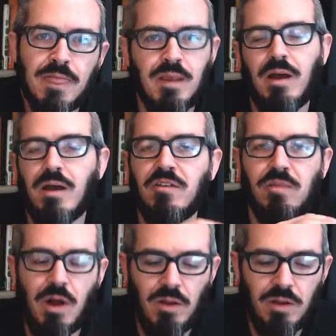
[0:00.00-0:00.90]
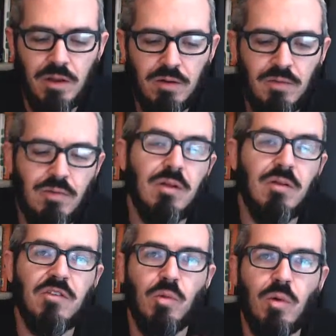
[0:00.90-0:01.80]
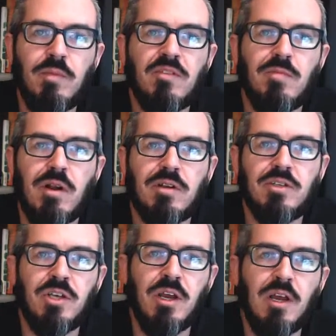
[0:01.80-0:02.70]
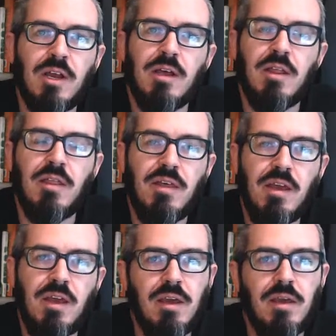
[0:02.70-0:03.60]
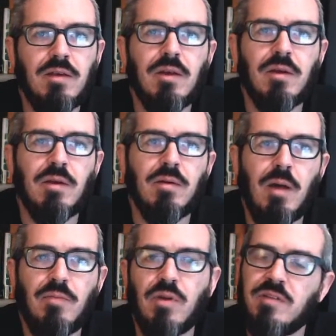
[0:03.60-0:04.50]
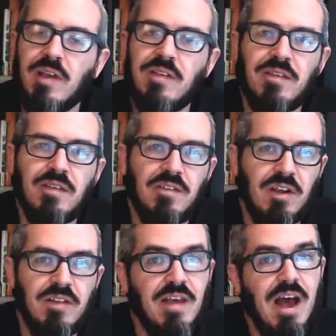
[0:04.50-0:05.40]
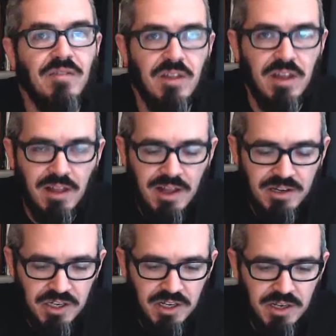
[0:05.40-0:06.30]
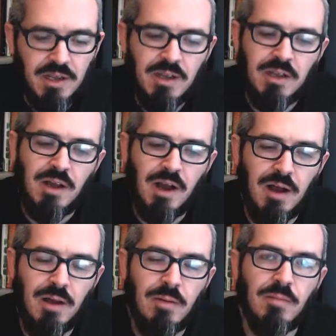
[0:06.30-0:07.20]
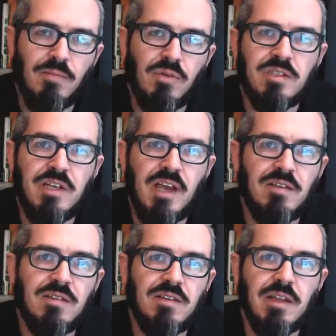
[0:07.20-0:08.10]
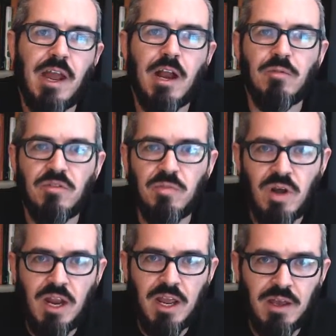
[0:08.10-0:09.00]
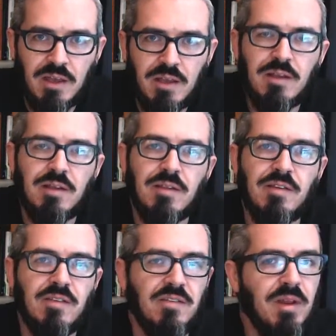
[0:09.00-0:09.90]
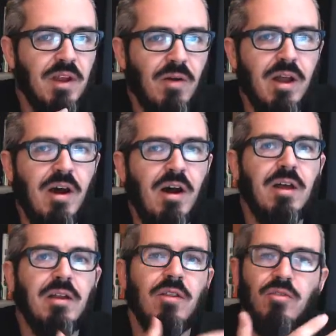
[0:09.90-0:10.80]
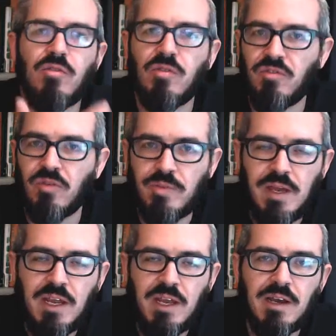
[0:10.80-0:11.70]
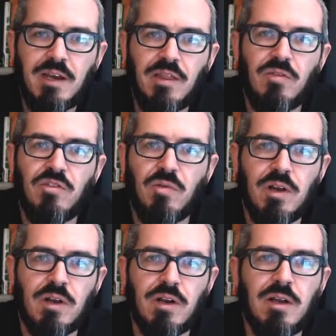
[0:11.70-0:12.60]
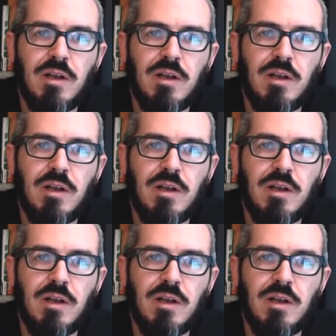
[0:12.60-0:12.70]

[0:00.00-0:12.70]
As we all know, whether it's the Women's March, the protests in the streets after the election, protest in the Arab Spring. This has been going on through social media, through Twitter.